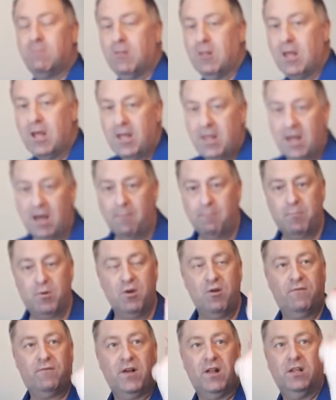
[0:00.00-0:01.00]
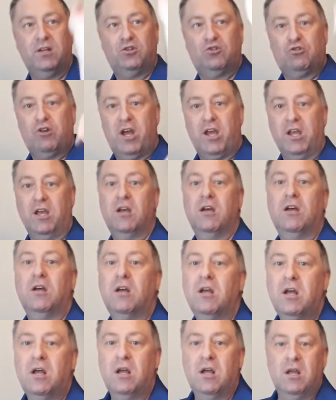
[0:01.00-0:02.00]
Like that, perfectly straight,
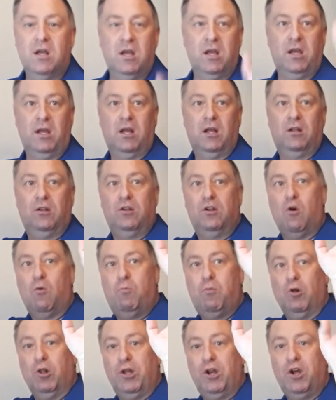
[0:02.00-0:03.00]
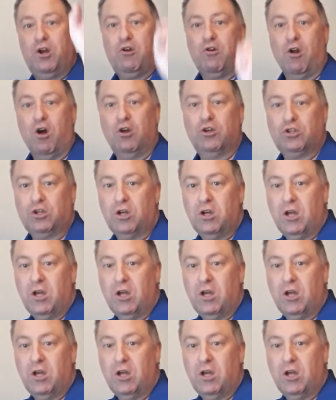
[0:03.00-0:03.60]
no pulling across.